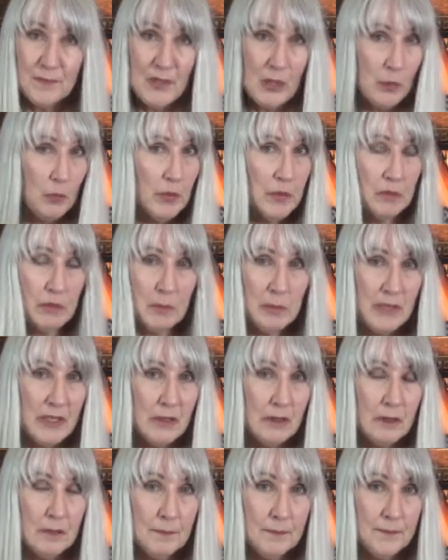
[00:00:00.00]
We were
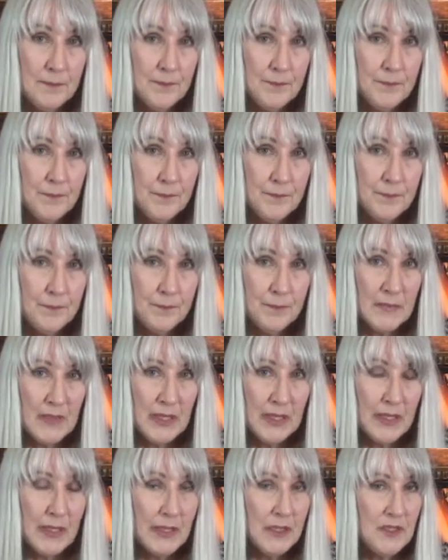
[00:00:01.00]
bigger.
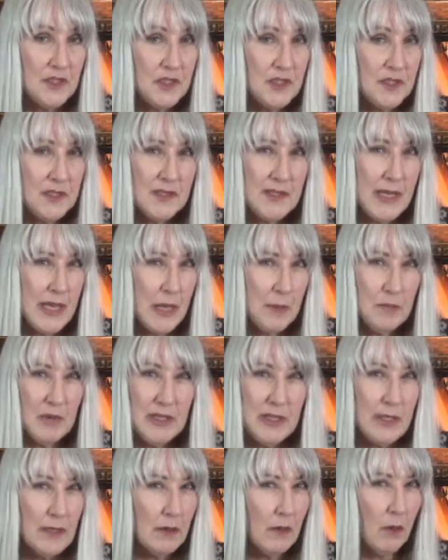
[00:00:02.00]
And she just happened to
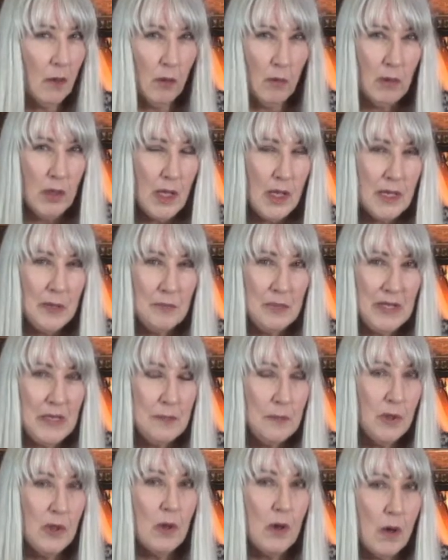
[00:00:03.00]
get a whole lot of
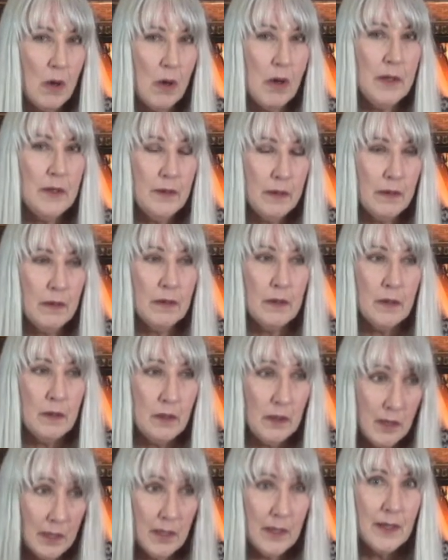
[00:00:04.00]
people on her
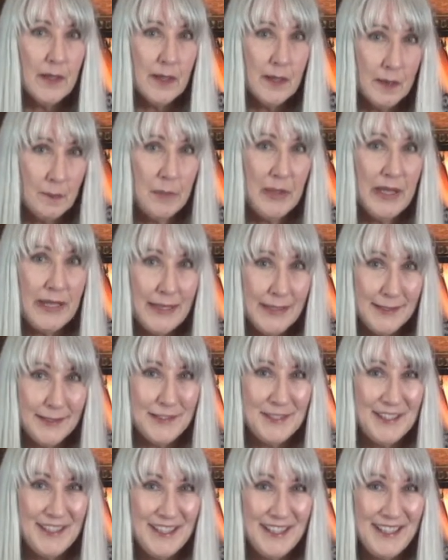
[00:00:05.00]

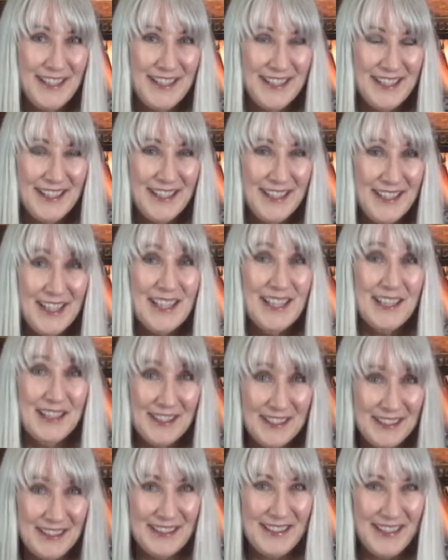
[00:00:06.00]
page,
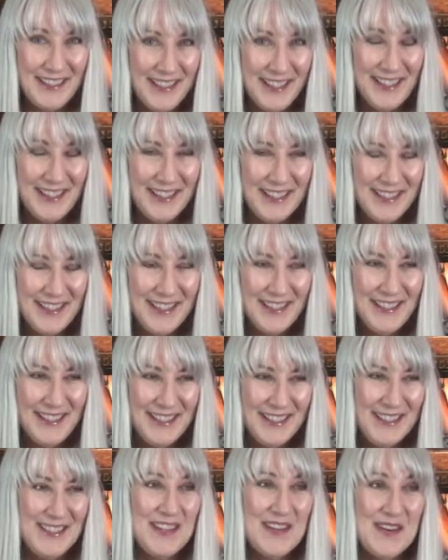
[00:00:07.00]
literally,
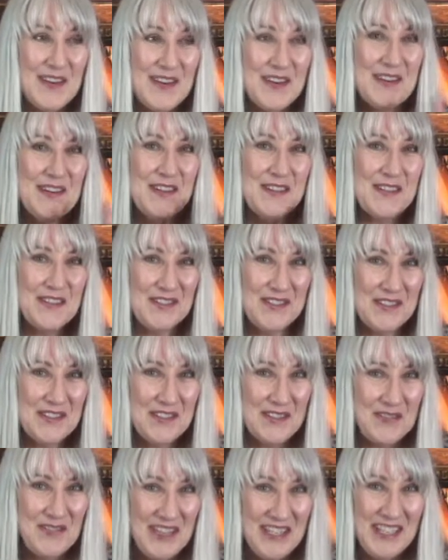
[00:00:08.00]
on her
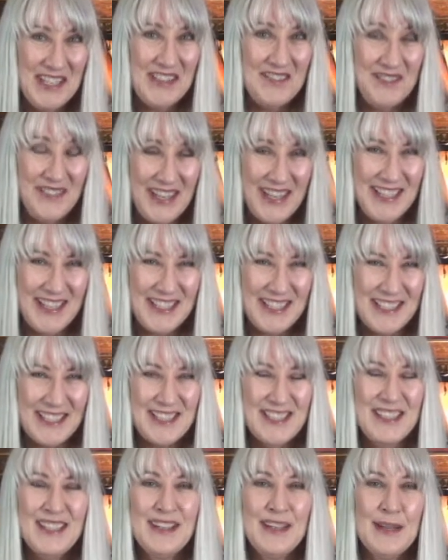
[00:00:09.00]
social media page,
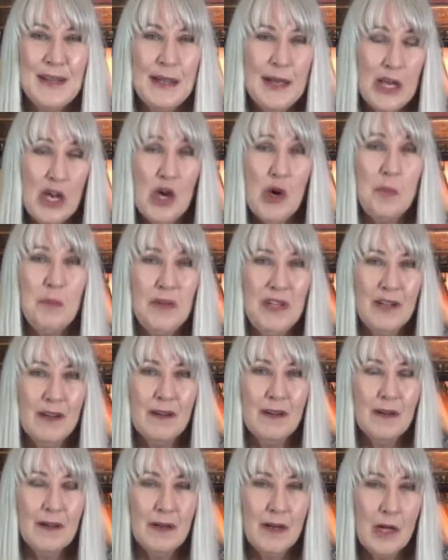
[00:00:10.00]
helping
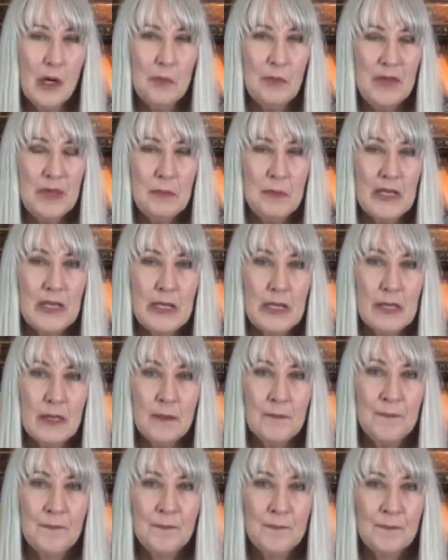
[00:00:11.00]
her, helping me.
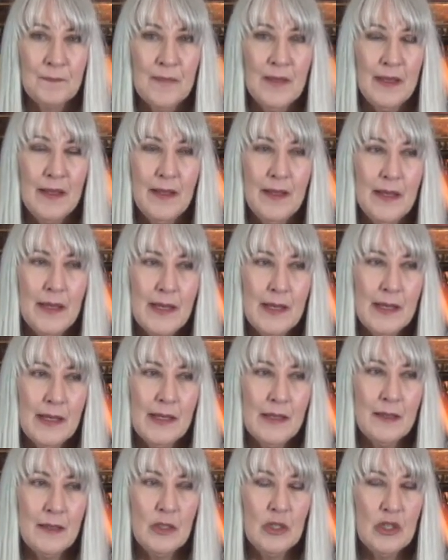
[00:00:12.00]

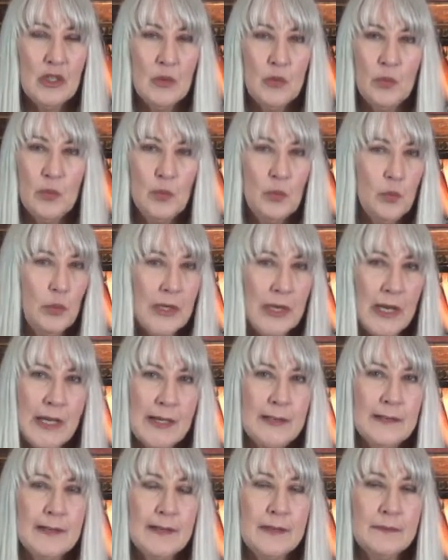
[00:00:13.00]
And we got
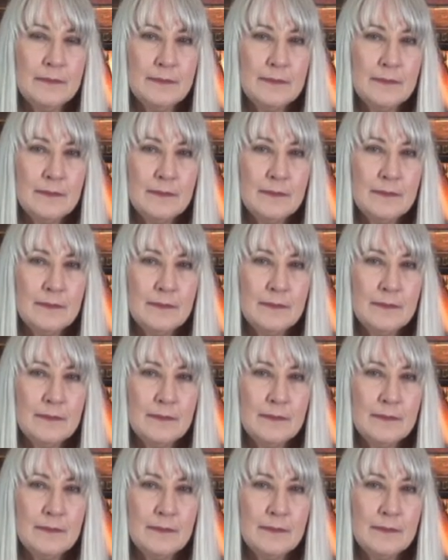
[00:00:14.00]
it done.